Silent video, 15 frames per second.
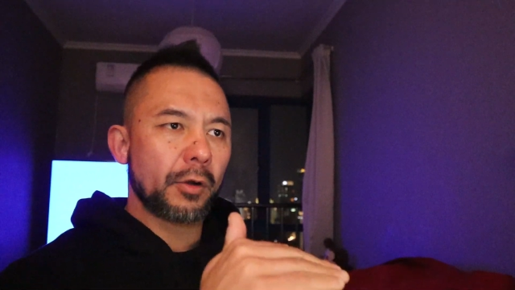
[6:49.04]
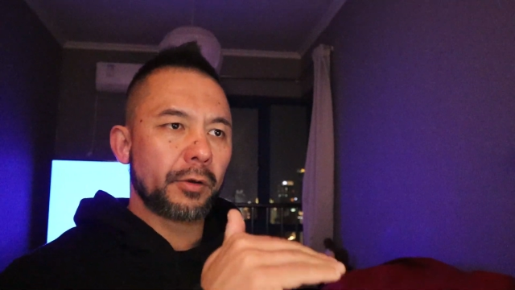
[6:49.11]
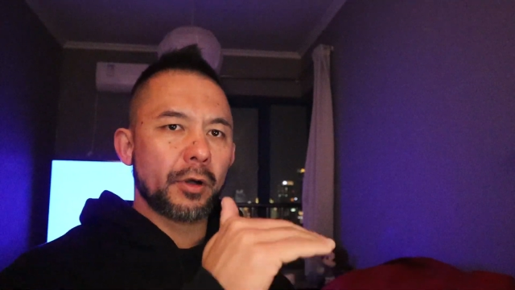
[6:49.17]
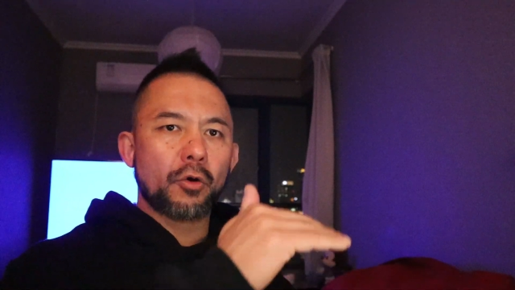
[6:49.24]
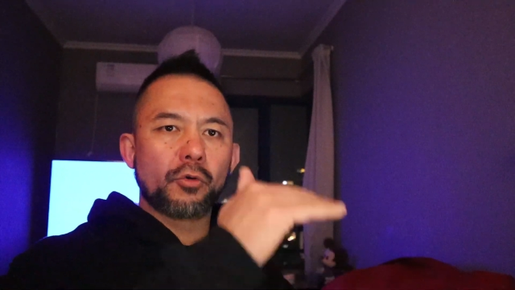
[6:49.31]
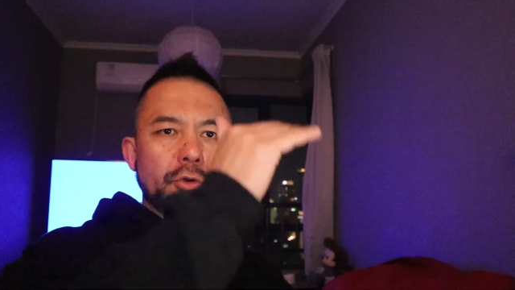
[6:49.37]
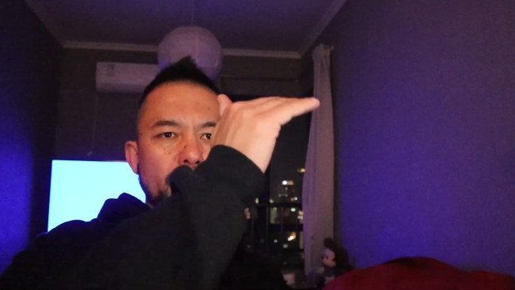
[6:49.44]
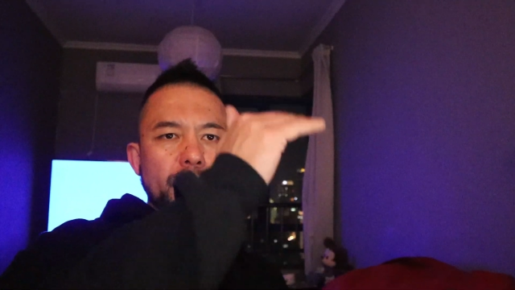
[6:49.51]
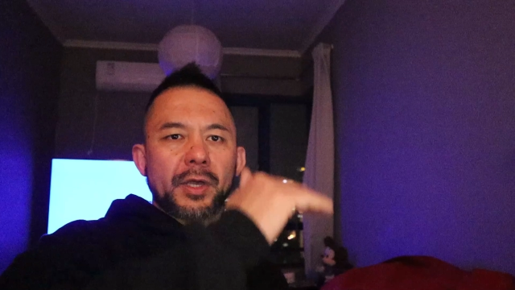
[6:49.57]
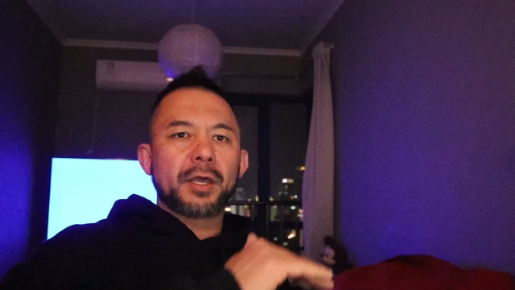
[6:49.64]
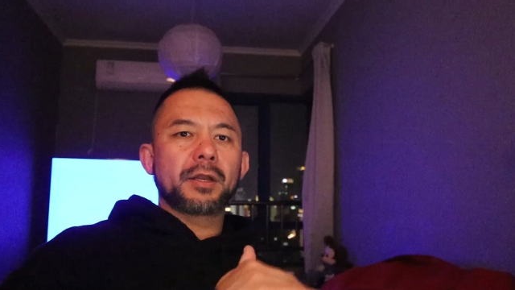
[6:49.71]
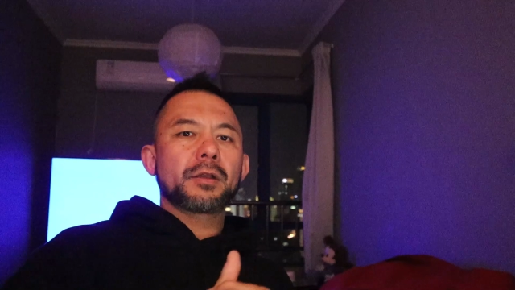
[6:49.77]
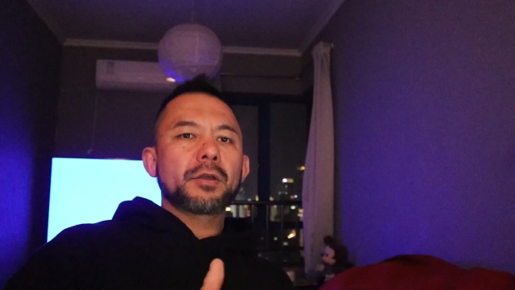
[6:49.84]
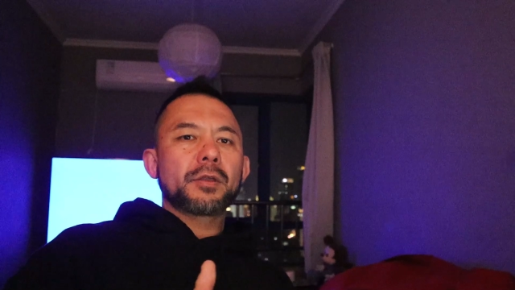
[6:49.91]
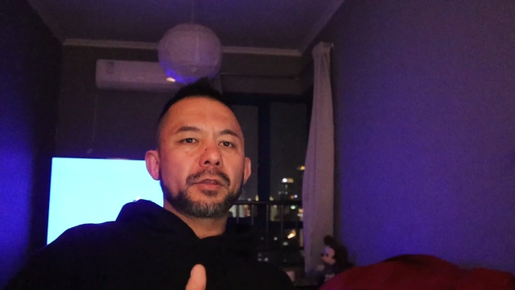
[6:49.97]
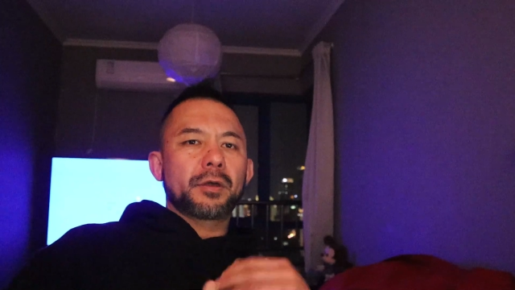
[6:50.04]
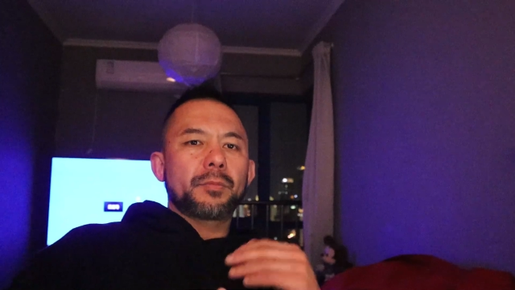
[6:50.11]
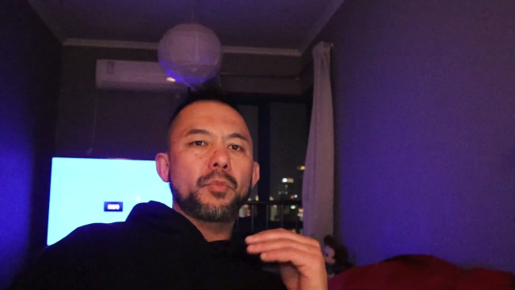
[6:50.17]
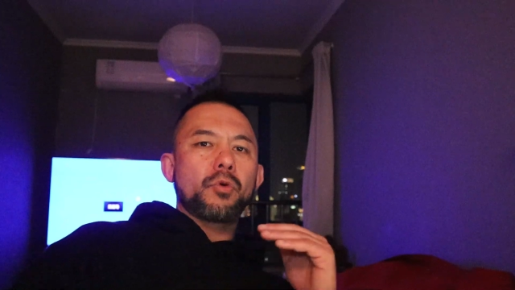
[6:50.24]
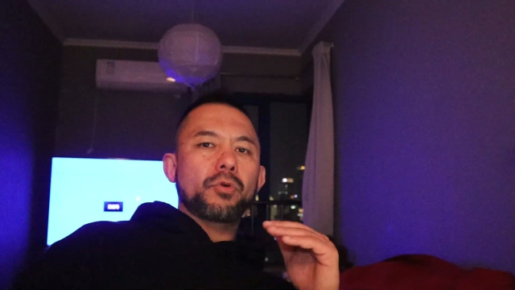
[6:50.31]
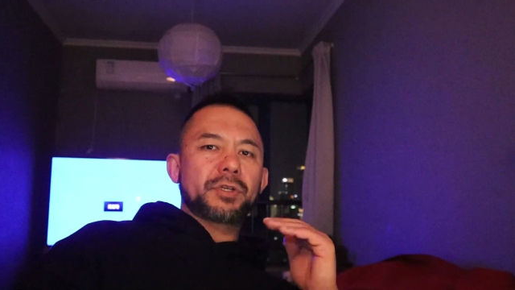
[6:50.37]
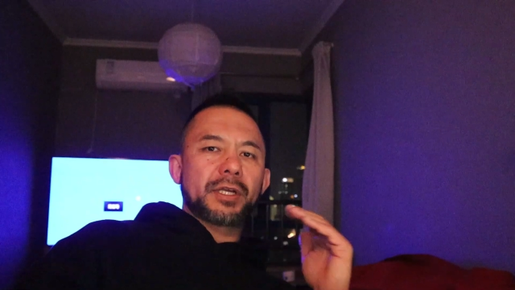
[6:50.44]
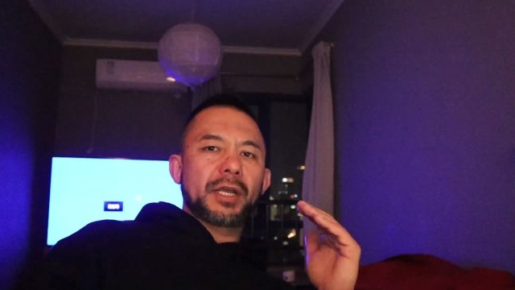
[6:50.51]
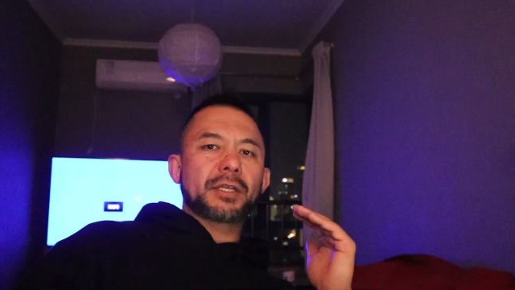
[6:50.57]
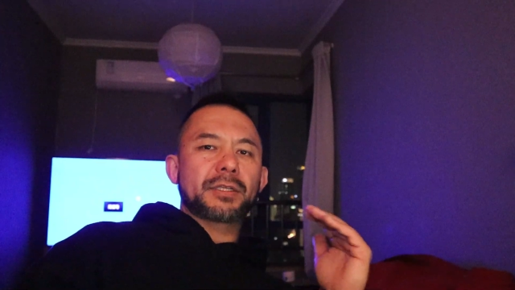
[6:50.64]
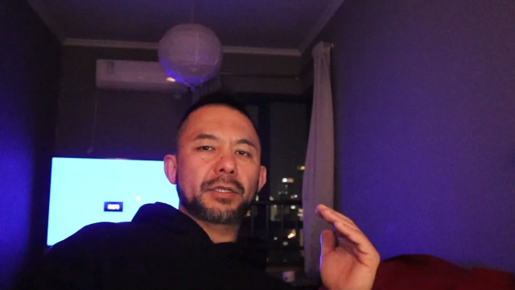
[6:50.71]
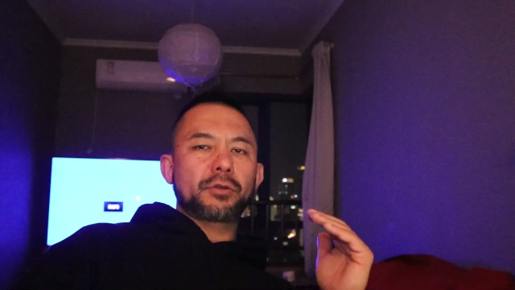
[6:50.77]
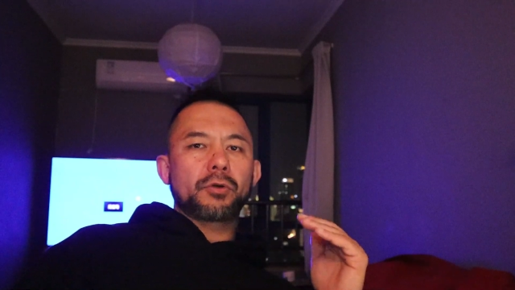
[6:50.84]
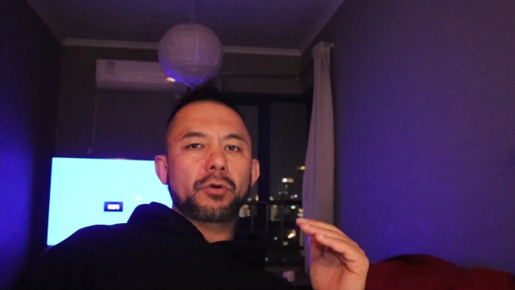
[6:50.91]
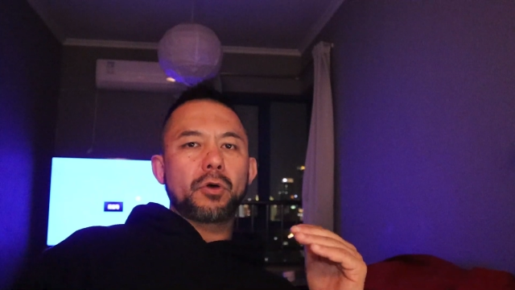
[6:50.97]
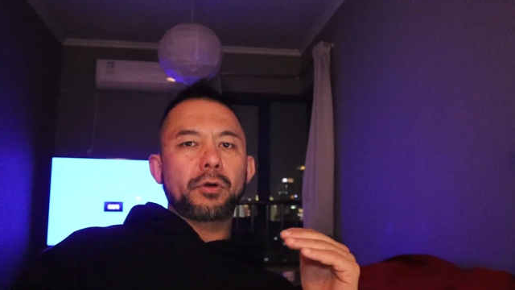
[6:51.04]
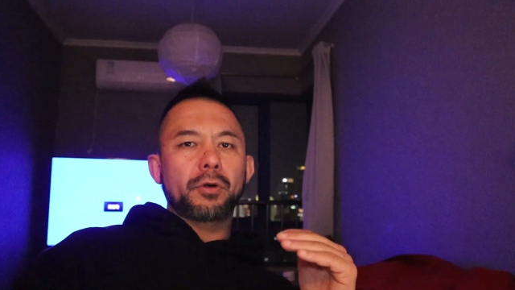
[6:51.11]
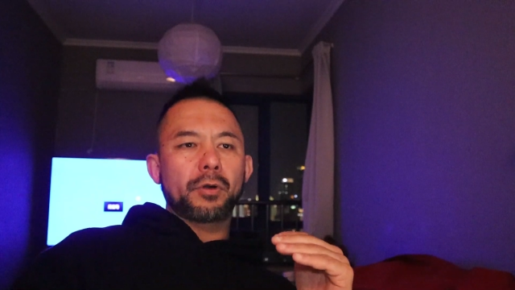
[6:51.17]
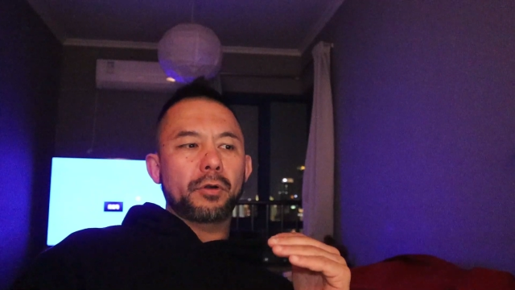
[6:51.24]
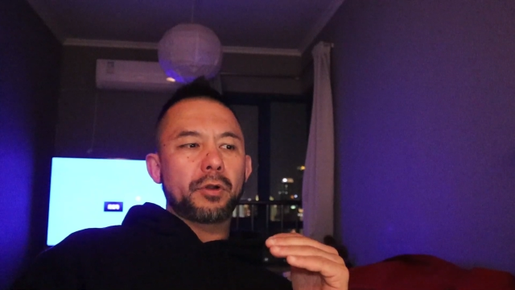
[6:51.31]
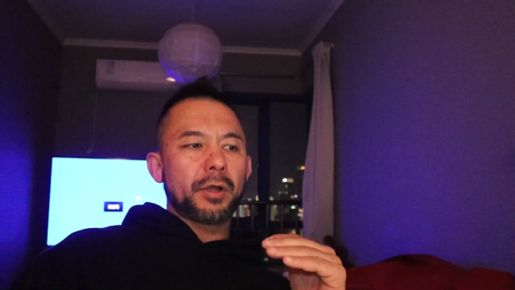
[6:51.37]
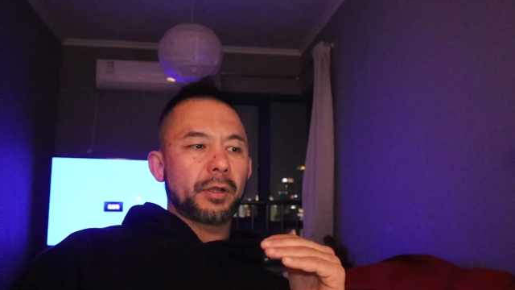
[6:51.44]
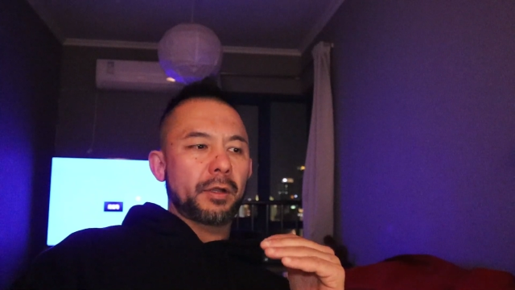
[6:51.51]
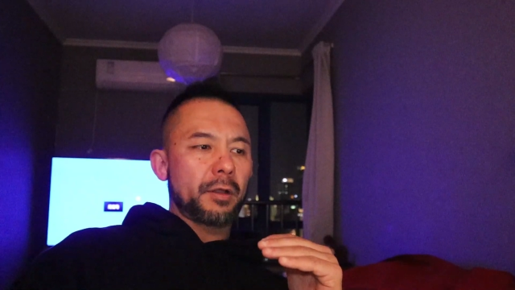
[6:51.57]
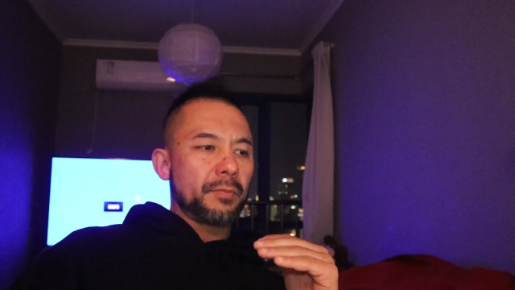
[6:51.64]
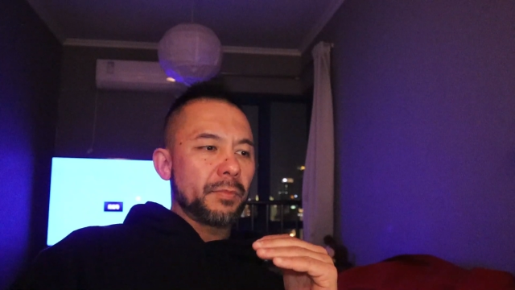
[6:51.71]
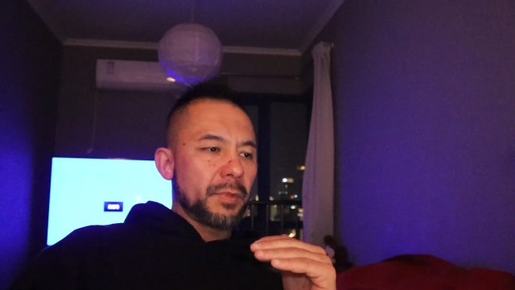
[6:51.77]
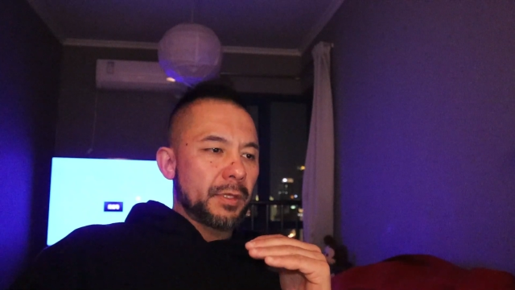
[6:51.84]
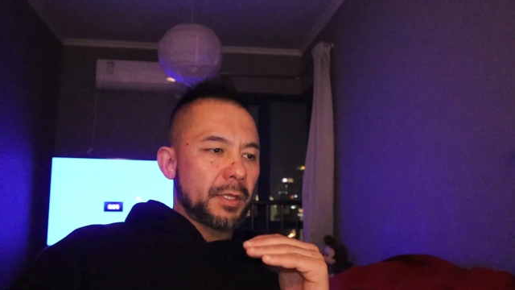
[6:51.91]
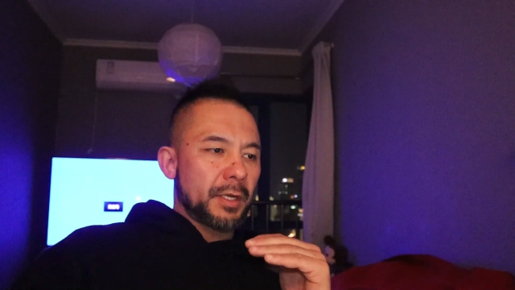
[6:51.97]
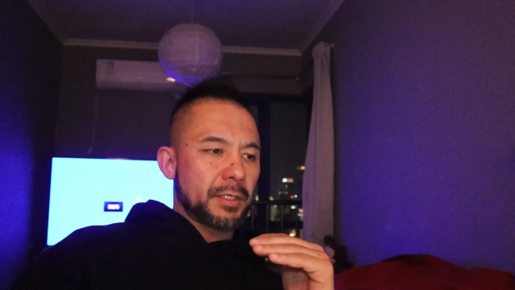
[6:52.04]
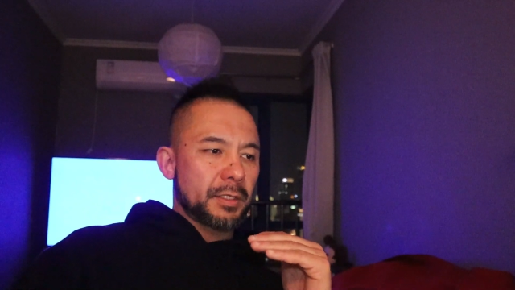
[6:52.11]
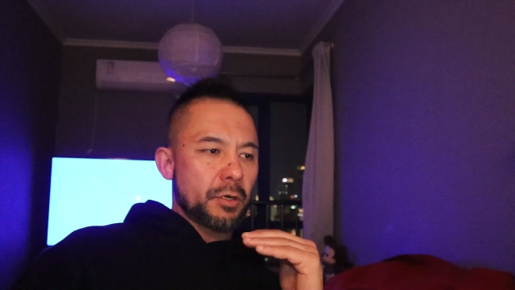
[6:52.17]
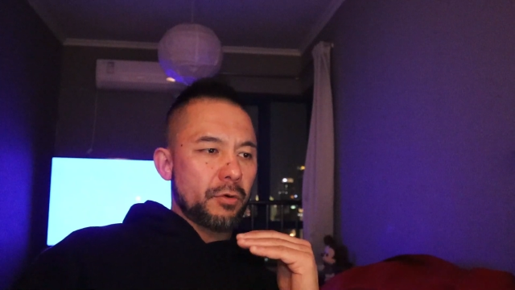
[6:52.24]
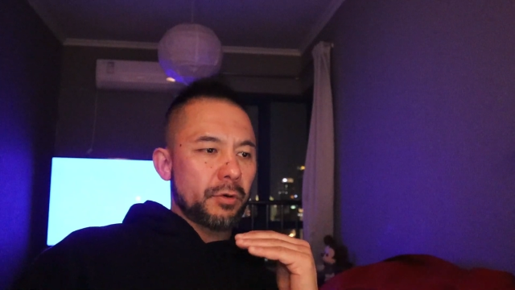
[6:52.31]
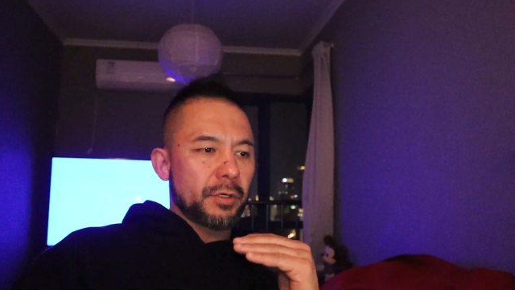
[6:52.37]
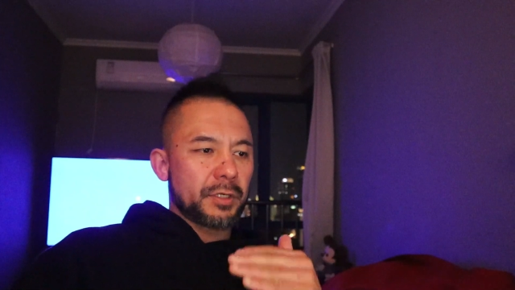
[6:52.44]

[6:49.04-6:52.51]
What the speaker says: the older you get, the more chance that you got that it's going